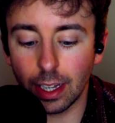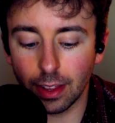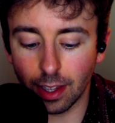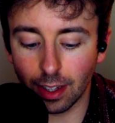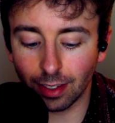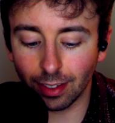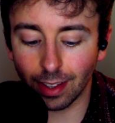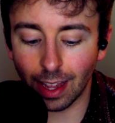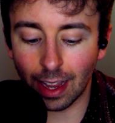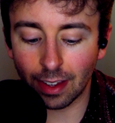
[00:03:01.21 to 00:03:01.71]
In
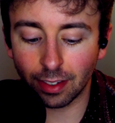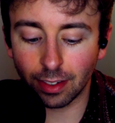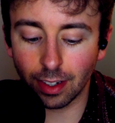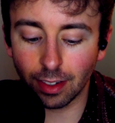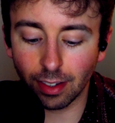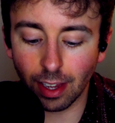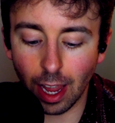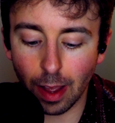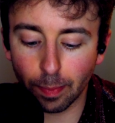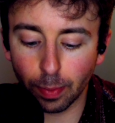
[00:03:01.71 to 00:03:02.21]
this last
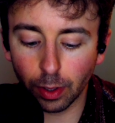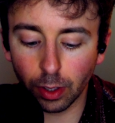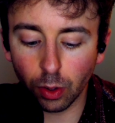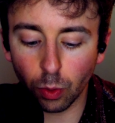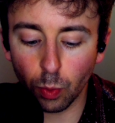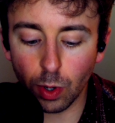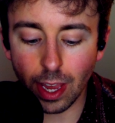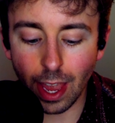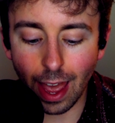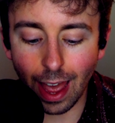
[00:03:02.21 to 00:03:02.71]
example,
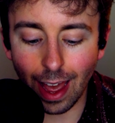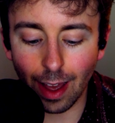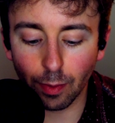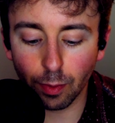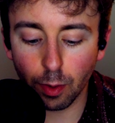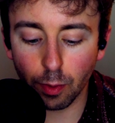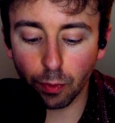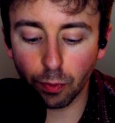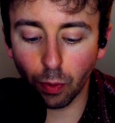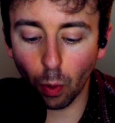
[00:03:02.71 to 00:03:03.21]
we
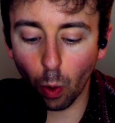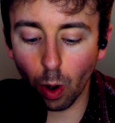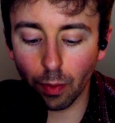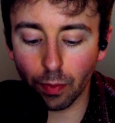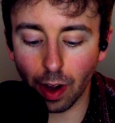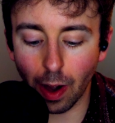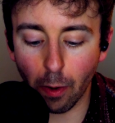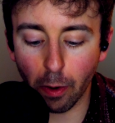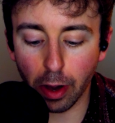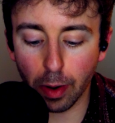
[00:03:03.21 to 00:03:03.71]
have 4
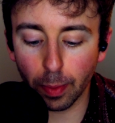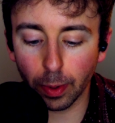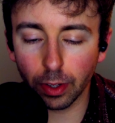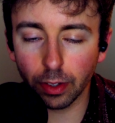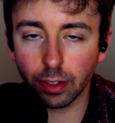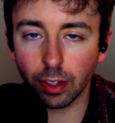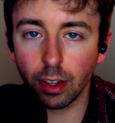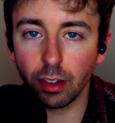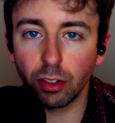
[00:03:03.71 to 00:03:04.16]
variables,